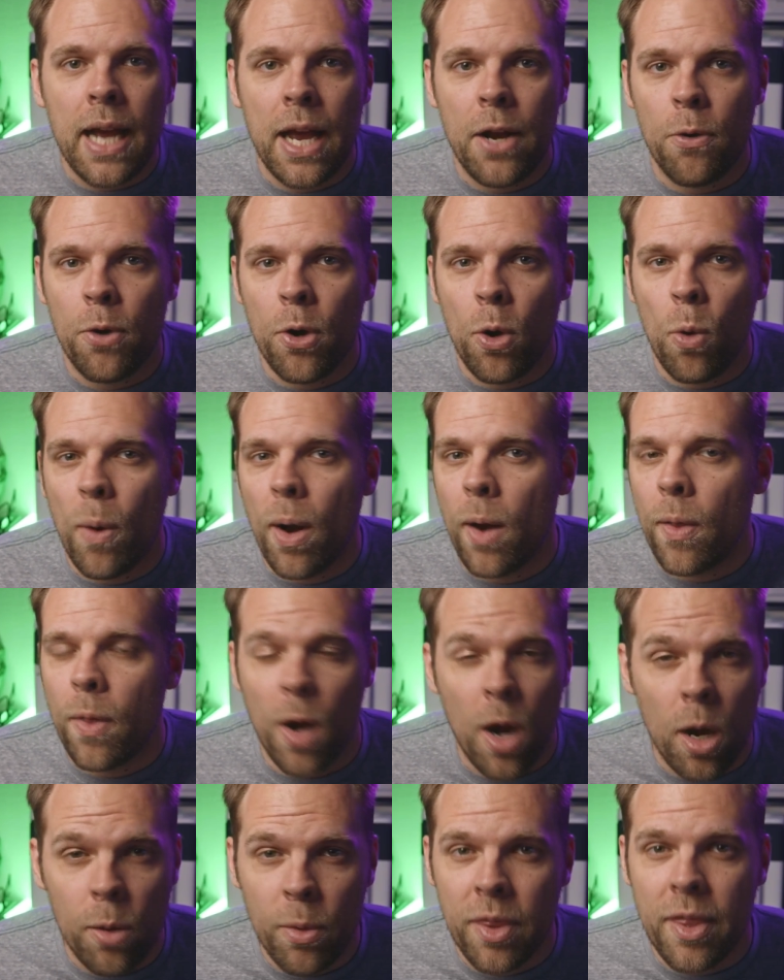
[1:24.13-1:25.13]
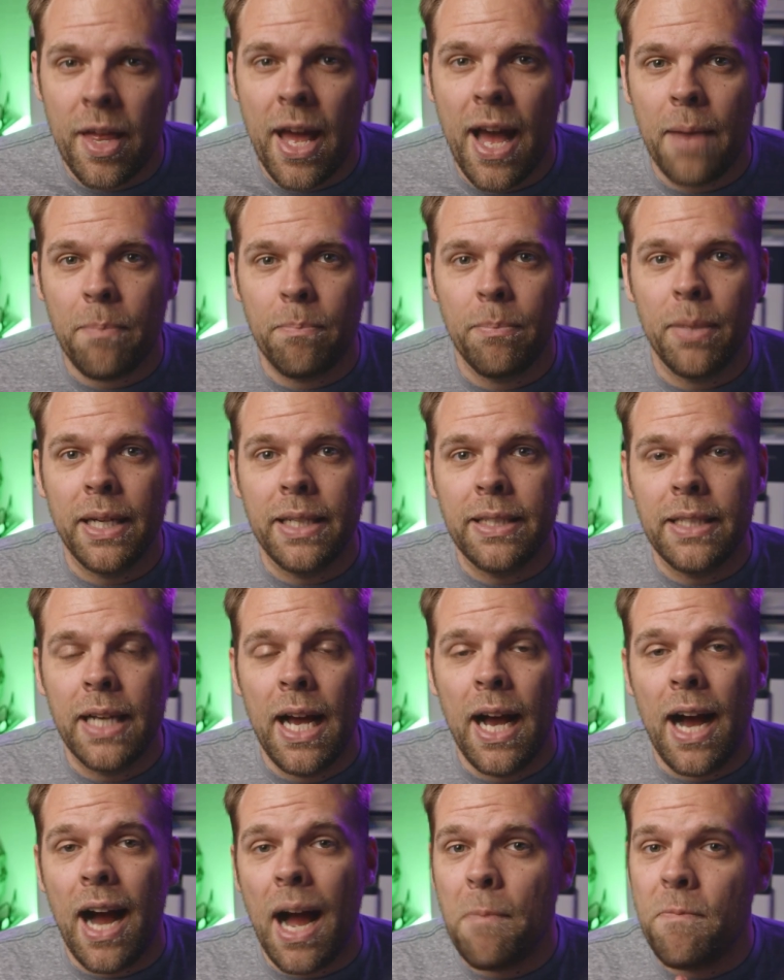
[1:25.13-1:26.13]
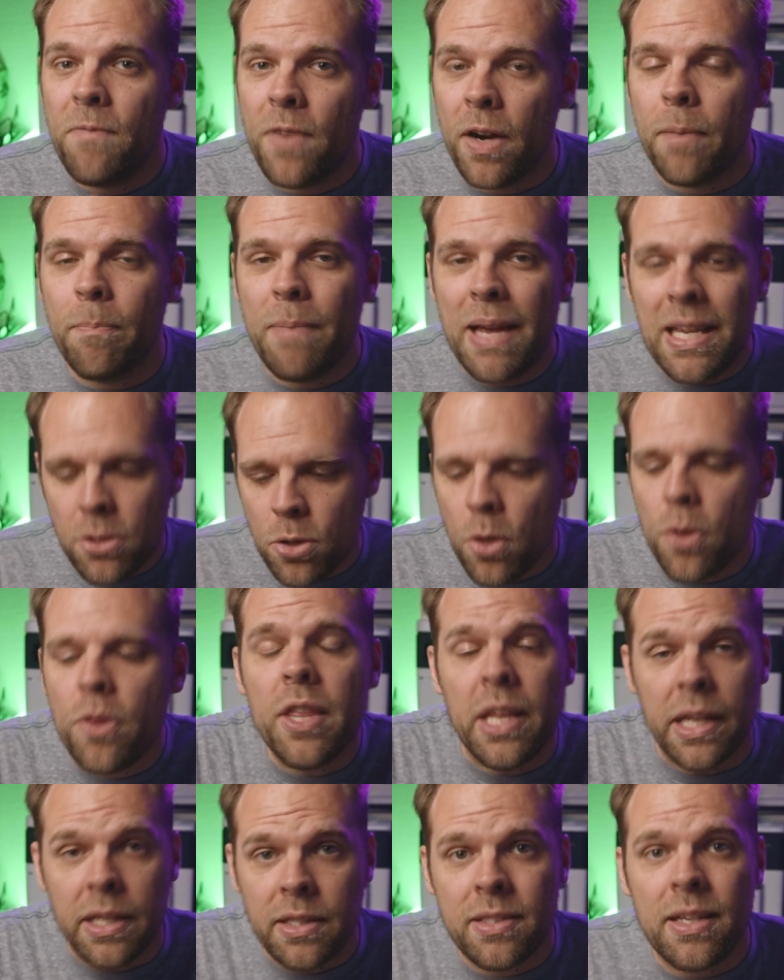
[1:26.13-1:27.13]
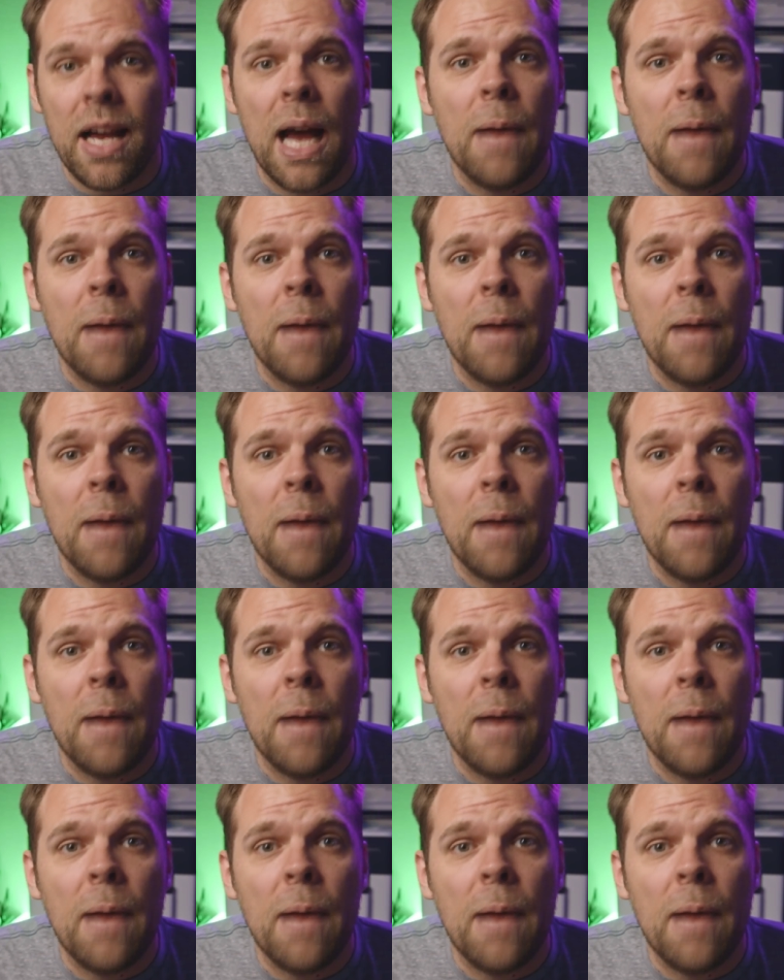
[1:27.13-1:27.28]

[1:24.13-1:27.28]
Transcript: I don't know where they are with that, but I'm very, based on this,